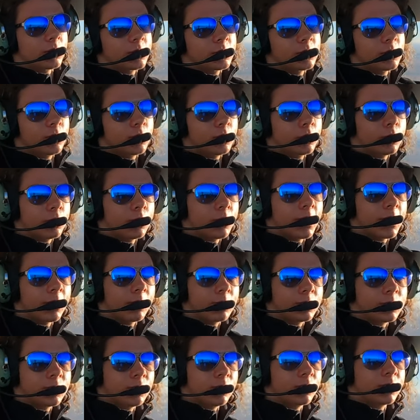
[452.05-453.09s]
So that
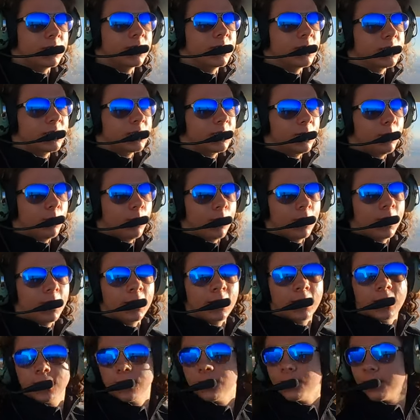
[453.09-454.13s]
results in this airplane,
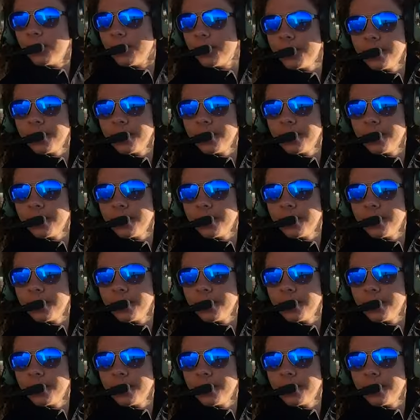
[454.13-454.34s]
the